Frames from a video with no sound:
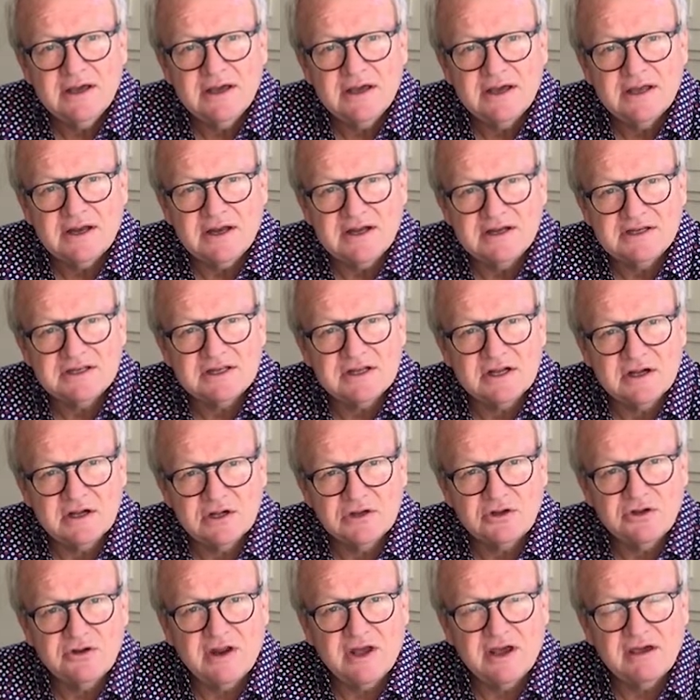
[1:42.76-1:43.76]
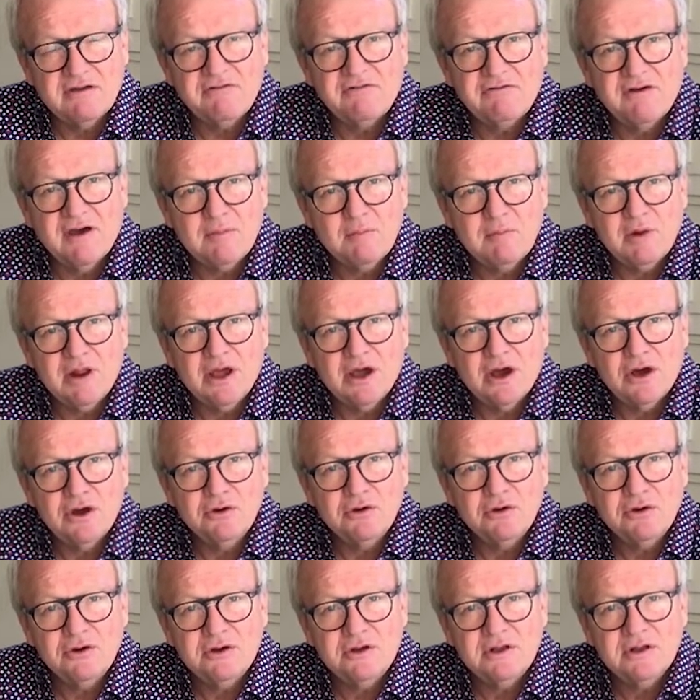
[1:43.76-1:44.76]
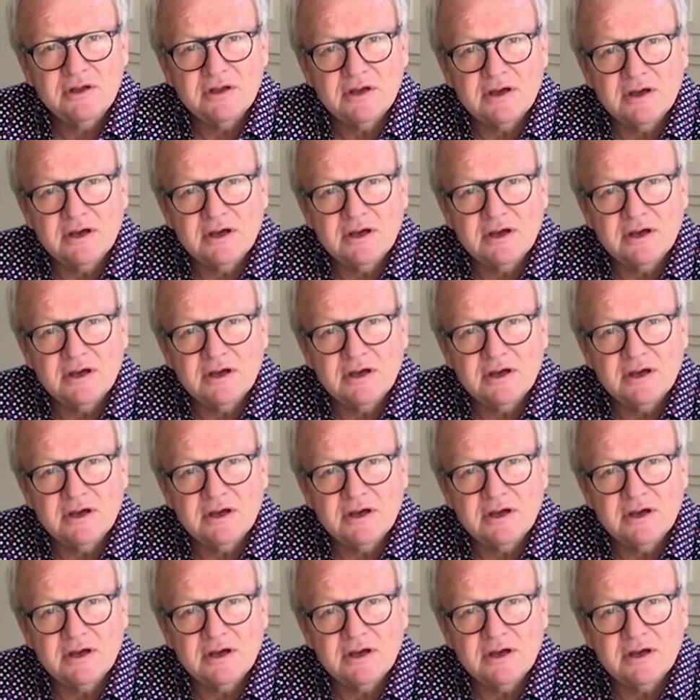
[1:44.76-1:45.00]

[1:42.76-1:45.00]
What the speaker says: It is still today family owned.